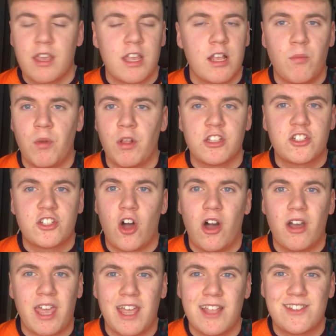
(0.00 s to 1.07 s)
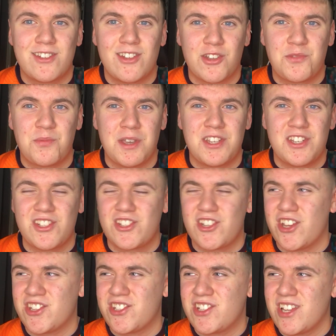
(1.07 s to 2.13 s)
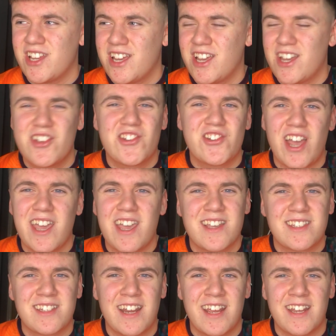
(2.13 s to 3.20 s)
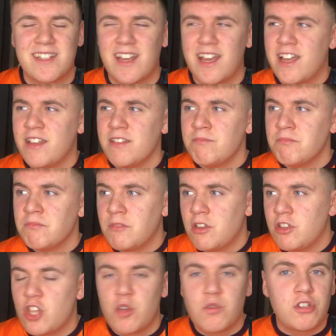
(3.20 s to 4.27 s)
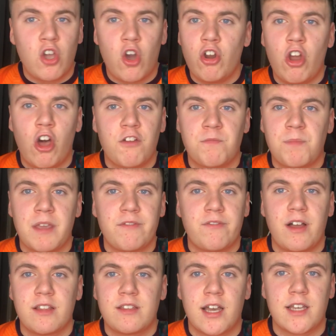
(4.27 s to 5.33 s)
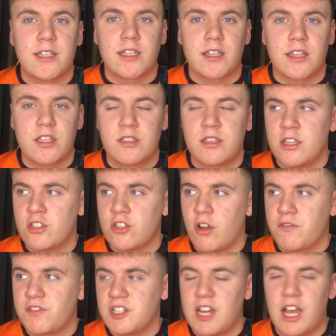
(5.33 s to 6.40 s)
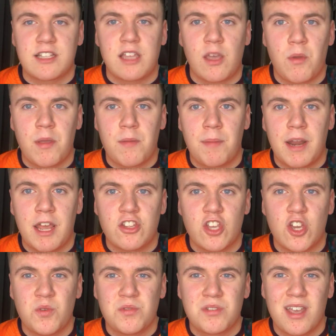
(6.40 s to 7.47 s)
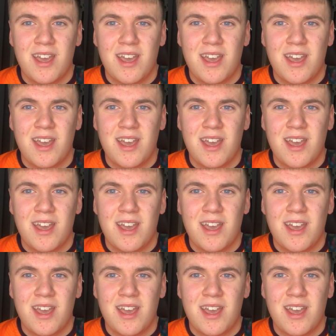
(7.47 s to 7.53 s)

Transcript: he will start against us, which is just shite, isn't it? Your lot have been fantastic this season. Obviously, last time we played you